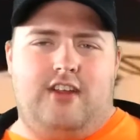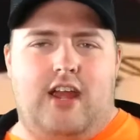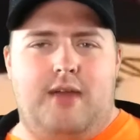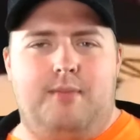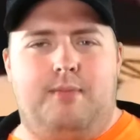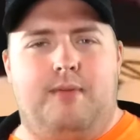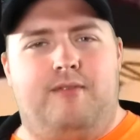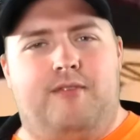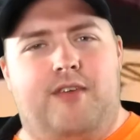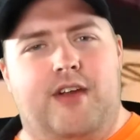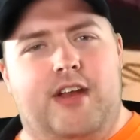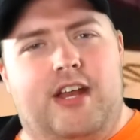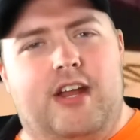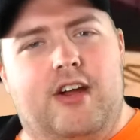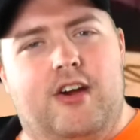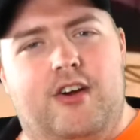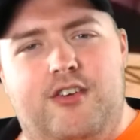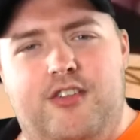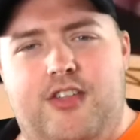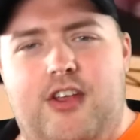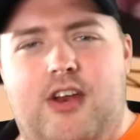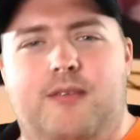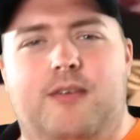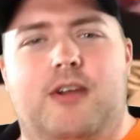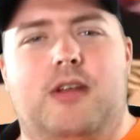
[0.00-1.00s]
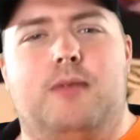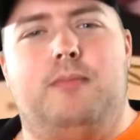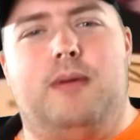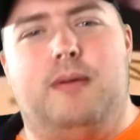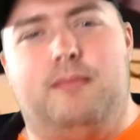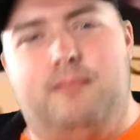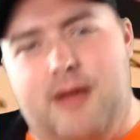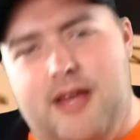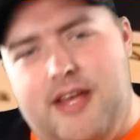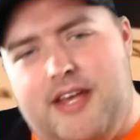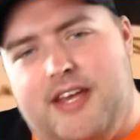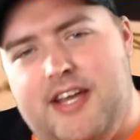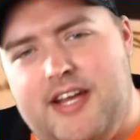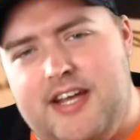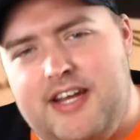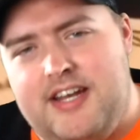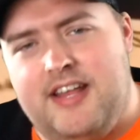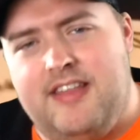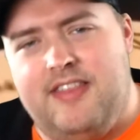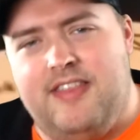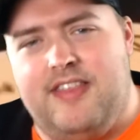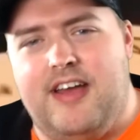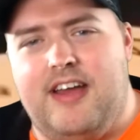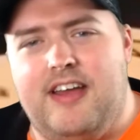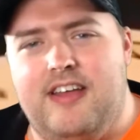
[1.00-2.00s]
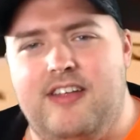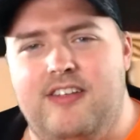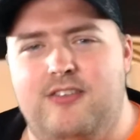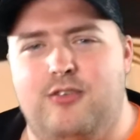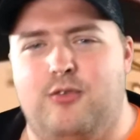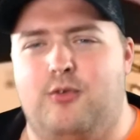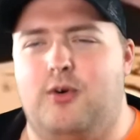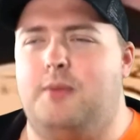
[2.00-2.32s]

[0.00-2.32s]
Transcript: type of video that I'm going to be making, and that is